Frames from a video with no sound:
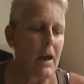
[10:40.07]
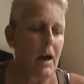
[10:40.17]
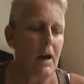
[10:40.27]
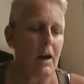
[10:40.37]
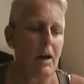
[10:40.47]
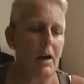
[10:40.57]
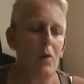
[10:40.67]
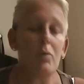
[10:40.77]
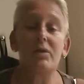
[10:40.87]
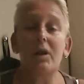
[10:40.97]

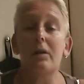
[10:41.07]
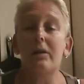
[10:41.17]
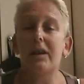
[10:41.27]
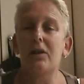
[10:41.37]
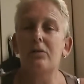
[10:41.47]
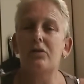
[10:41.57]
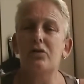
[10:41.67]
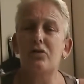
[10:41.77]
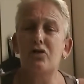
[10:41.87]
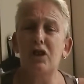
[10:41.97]
Also, they
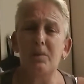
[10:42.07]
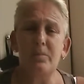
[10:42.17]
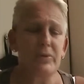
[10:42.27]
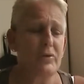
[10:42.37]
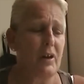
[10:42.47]
use chips,